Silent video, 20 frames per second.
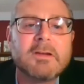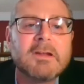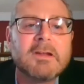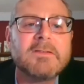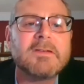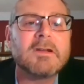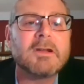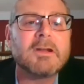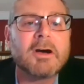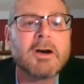
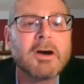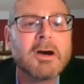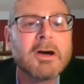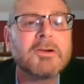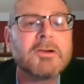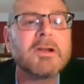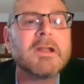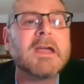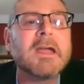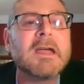It's an
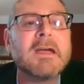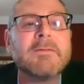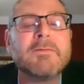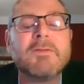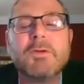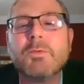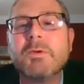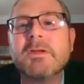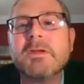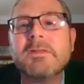honor to have
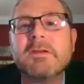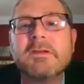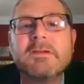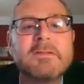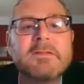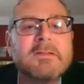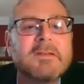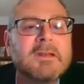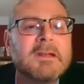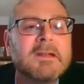you with
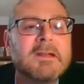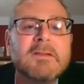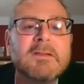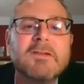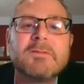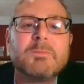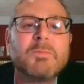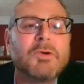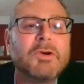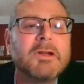us. And at this
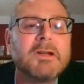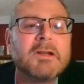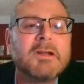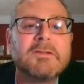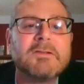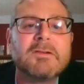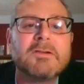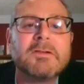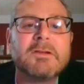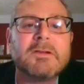point, I
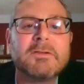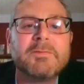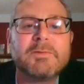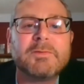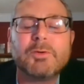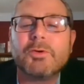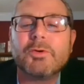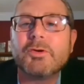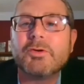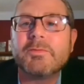turn the
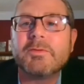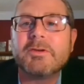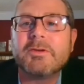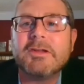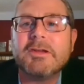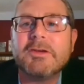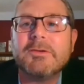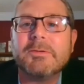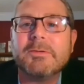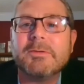floor over to
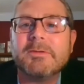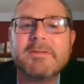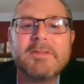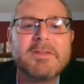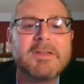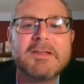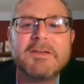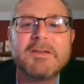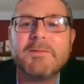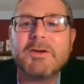you.
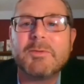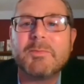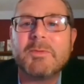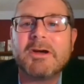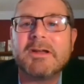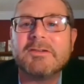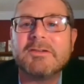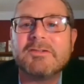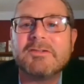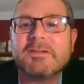Thank you very
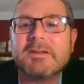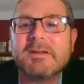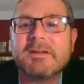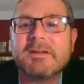much.